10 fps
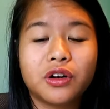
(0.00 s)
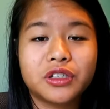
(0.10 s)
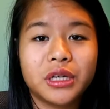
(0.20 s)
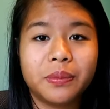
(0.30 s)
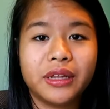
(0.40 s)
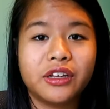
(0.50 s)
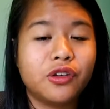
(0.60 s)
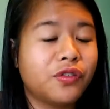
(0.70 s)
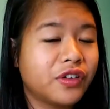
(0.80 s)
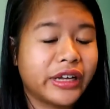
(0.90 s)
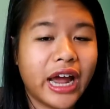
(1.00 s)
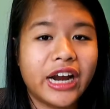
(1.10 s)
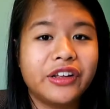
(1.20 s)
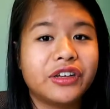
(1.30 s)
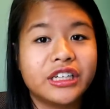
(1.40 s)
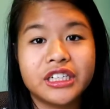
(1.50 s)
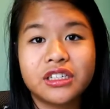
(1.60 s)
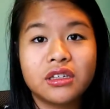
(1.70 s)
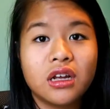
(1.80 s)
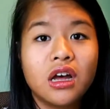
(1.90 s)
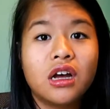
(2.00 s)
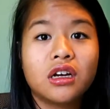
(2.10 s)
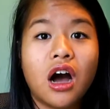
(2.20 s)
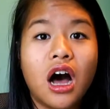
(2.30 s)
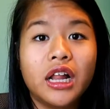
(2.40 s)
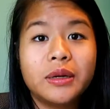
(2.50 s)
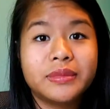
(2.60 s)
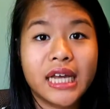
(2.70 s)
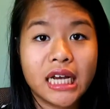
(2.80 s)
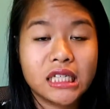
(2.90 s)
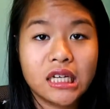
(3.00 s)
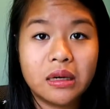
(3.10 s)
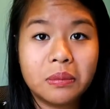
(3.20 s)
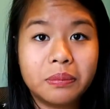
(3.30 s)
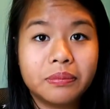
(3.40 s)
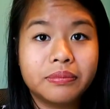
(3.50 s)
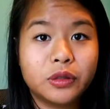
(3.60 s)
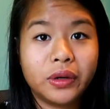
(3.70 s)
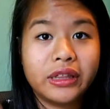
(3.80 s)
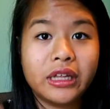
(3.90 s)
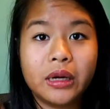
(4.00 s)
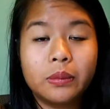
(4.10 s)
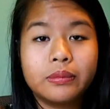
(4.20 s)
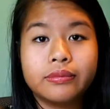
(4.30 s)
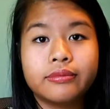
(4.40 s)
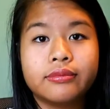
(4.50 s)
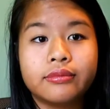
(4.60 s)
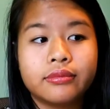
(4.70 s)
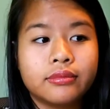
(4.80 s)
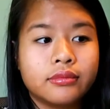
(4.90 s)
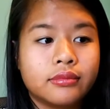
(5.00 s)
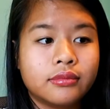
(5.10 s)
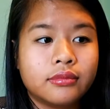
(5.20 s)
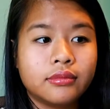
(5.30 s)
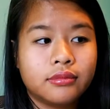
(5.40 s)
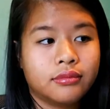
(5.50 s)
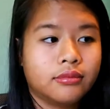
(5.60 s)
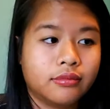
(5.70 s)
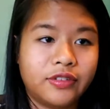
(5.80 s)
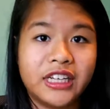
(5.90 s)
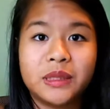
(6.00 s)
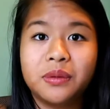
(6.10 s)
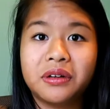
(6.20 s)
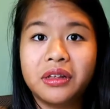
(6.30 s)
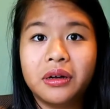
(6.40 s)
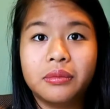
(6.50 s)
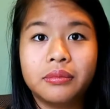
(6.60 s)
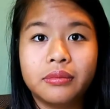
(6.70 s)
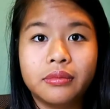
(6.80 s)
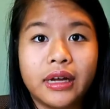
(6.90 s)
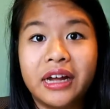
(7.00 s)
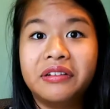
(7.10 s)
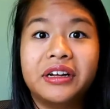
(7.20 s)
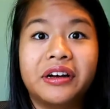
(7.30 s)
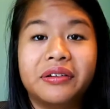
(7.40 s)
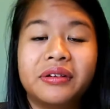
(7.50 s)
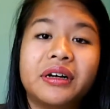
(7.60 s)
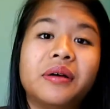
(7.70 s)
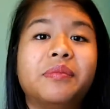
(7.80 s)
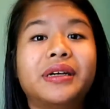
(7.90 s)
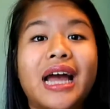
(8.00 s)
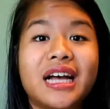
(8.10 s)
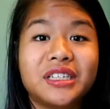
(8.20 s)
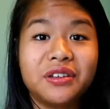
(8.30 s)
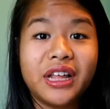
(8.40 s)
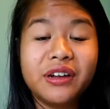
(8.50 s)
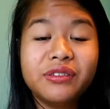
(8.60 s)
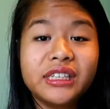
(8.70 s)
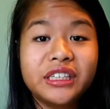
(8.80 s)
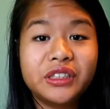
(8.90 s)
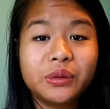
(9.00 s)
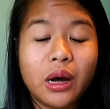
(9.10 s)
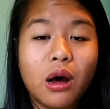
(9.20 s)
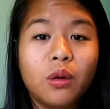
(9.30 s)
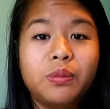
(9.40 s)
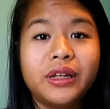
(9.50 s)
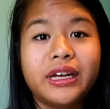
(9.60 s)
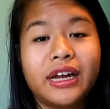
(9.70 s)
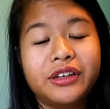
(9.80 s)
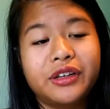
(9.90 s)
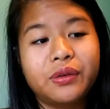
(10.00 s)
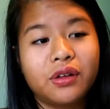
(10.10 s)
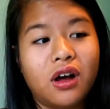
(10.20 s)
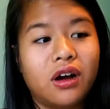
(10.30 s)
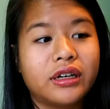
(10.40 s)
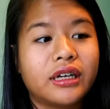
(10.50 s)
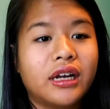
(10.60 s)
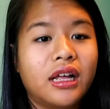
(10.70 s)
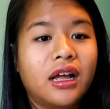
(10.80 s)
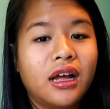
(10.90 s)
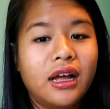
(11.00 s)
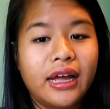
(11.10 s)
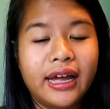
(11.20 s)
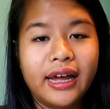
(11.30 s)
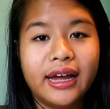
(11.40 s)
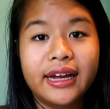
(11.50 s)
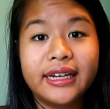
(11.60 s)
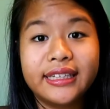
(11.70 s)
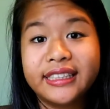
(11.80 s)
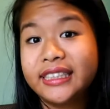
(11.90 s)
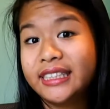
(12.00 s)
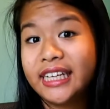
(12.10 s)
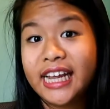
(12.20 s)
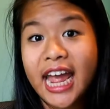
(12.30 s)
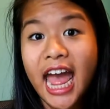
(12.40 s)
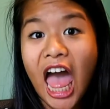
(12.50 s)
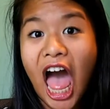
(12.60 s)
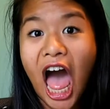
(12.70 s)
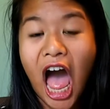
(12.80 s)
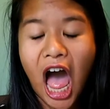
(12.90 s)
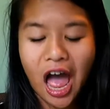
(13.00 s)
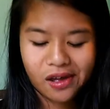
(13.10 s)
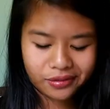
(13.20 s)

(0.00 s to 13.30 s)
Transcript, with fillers: or something, you forget it, you can just call them, text them, tweet them, Facebook them, I don't know. But yeah, so they really do help, they get you along, and yeah.